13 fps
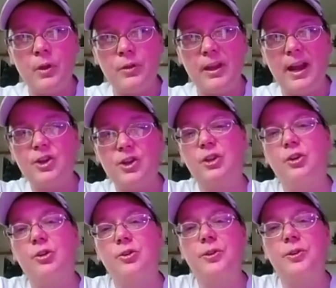that actually
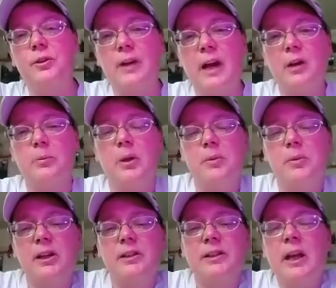hurt the environment,
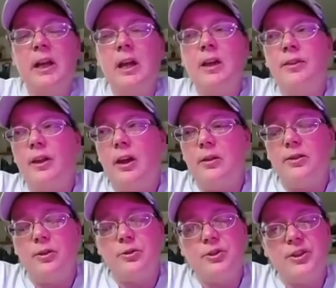because
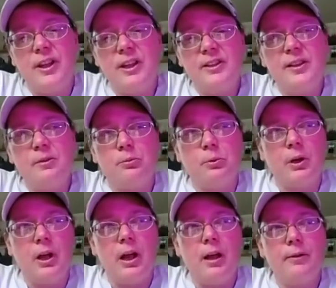those things, they
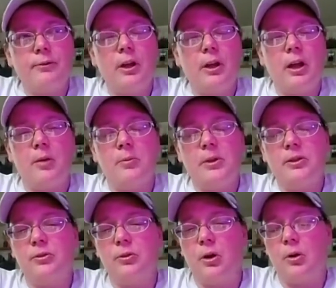run off
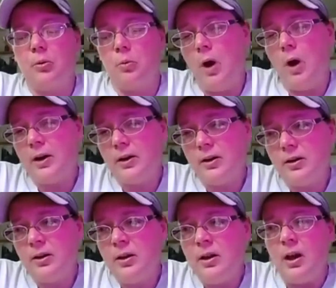into our
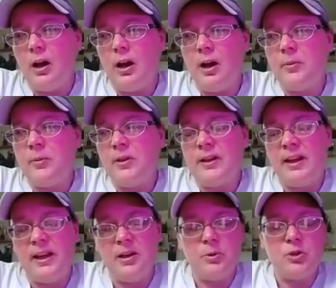water, and then
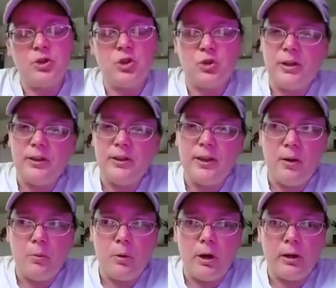animals drink
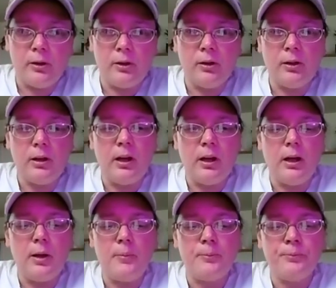that water,
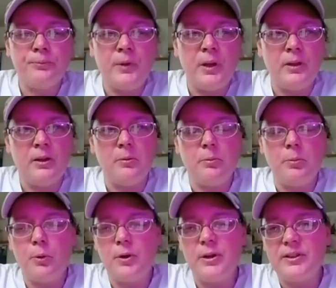and then it
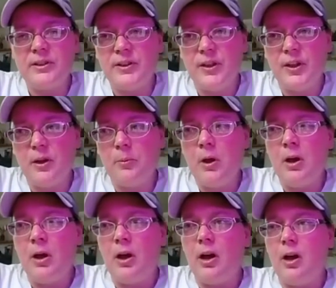poisons them,
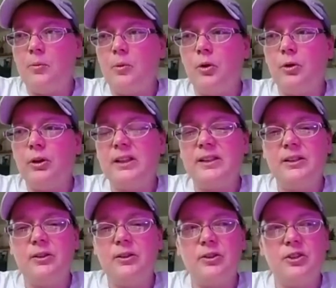or it
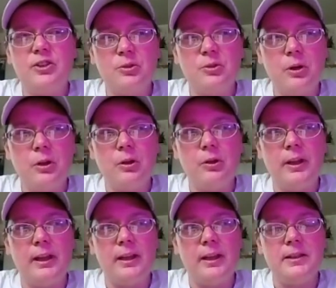gets into the soil
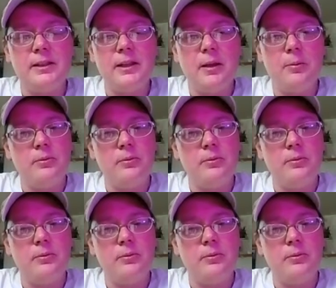and